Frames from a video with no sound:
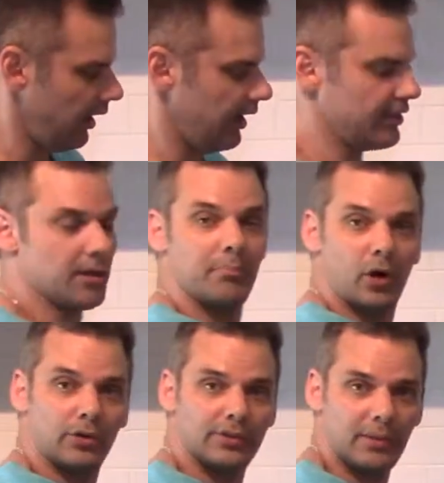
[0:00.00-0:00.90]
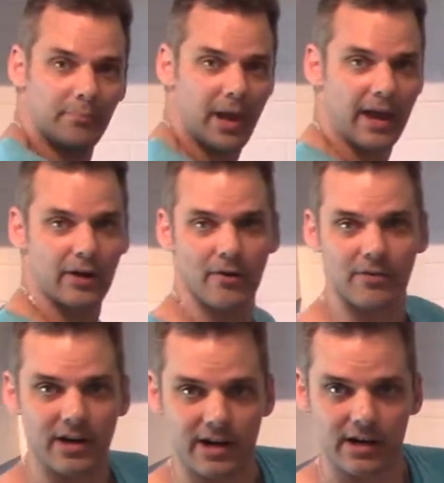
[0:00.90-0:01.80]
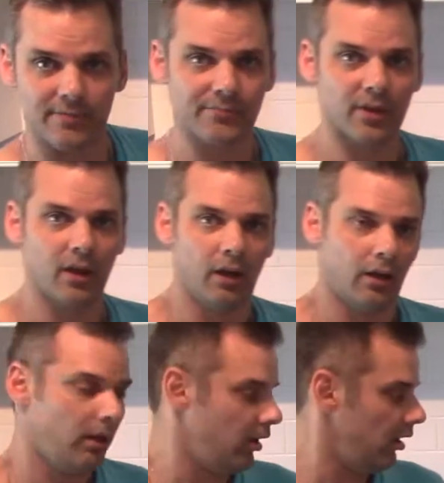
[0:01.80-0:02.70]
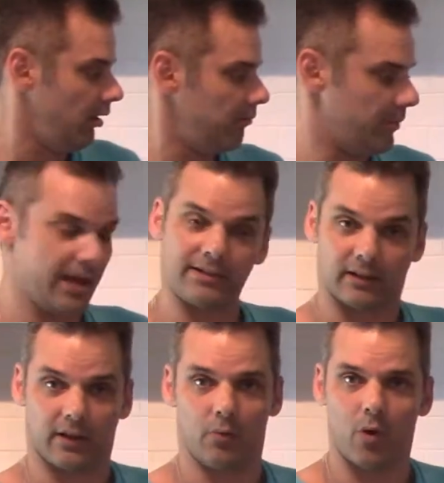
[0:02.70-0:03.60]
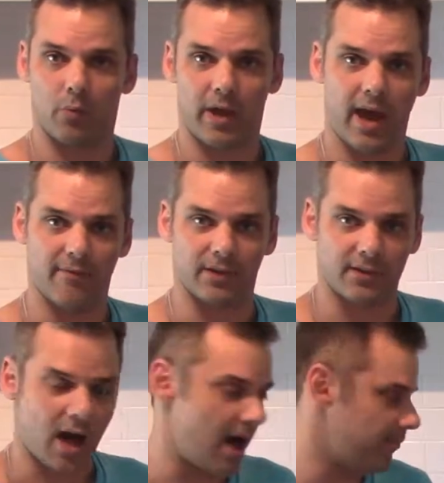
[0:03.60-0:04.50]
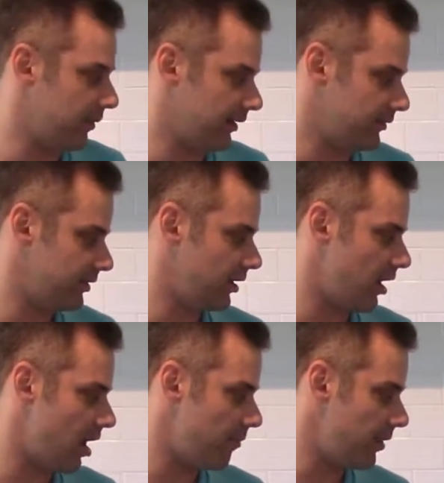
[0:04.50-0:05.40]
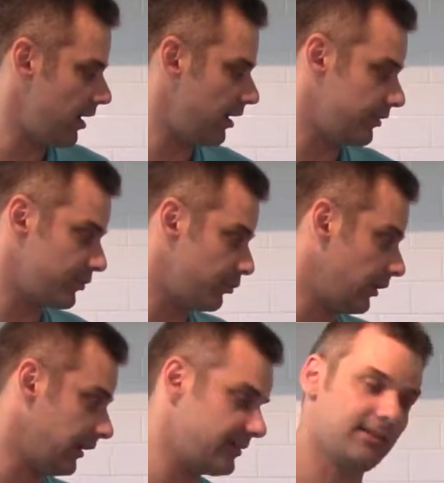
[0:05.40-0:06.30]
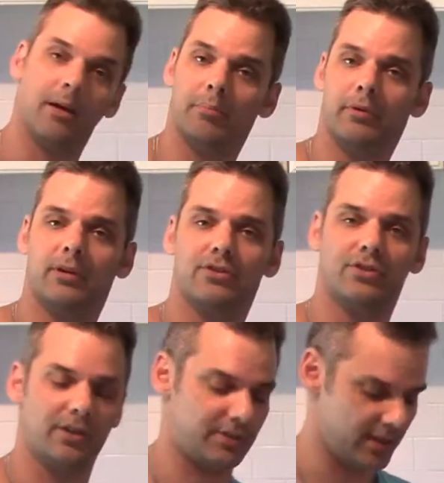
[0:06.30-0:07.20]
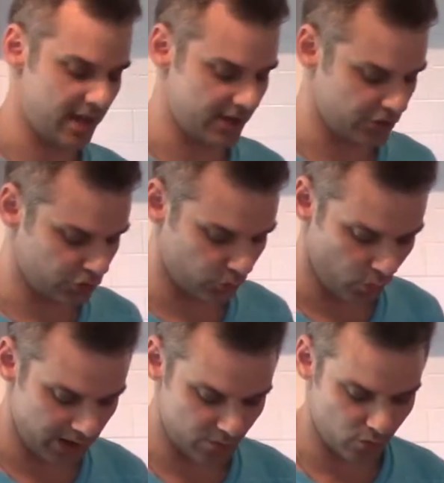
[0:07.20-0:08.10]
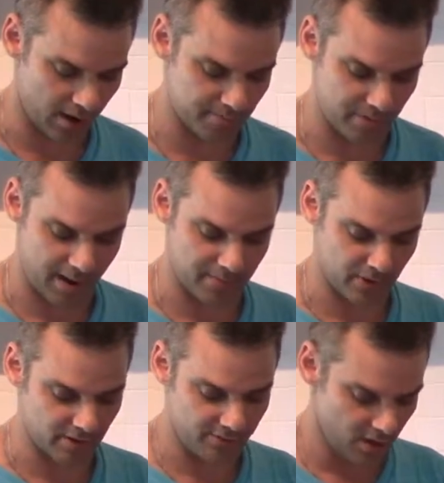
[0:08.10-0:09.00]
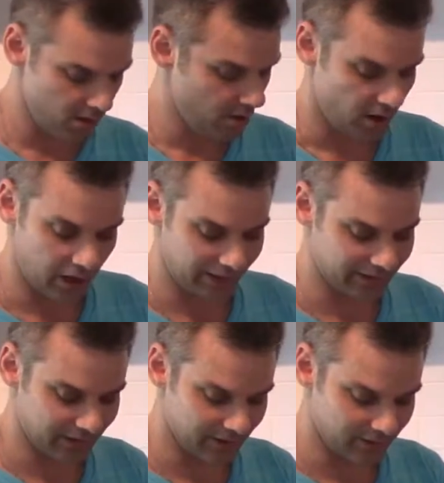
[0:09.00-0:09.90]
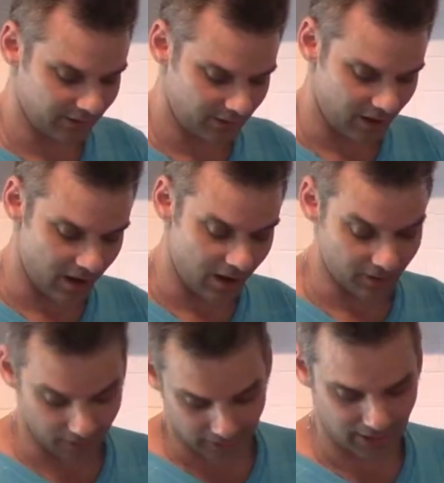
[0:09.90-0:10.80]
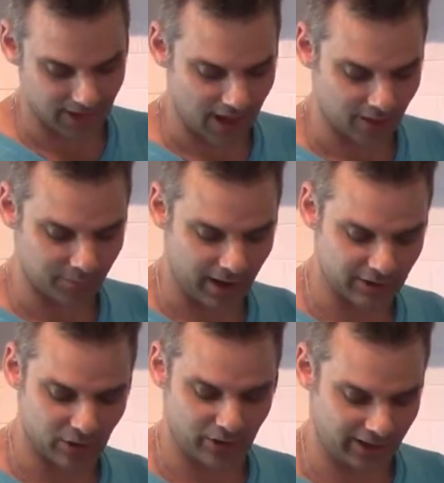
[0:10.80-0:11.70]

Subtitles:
In the opposing pan over here, basically what we have the topping. It's really simple. It's just a sweet red pepper, onion, again jalapeno,